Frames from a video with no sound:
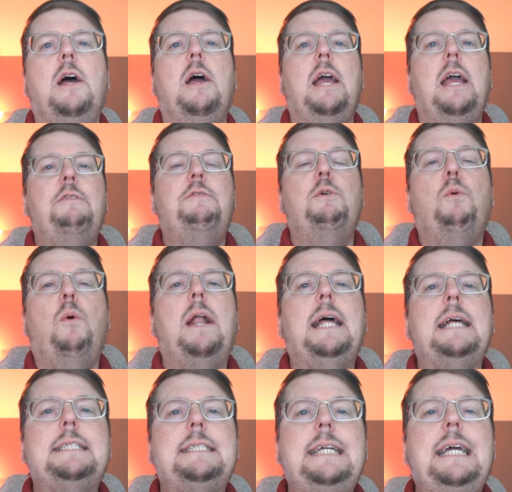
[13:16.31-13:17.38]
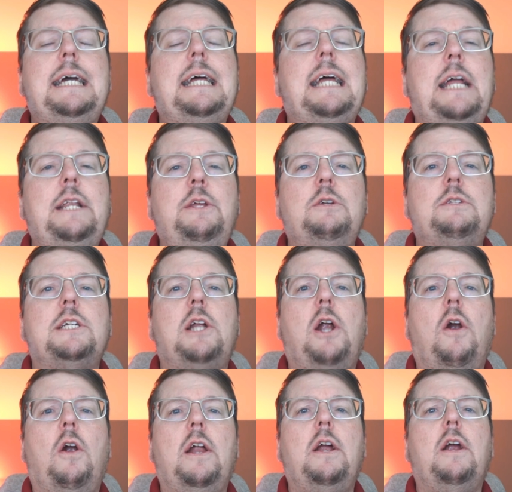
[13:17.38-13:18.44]
If you want to see it and use it
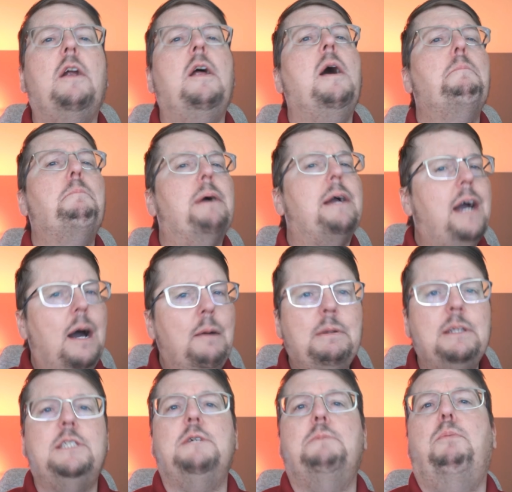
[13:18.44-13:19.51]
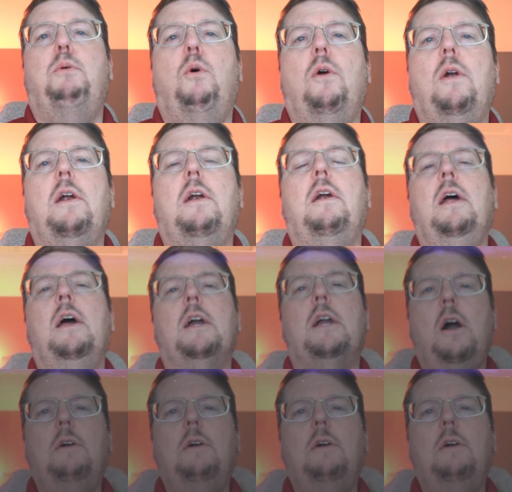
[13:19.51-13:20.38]
earlier, become a supporter, go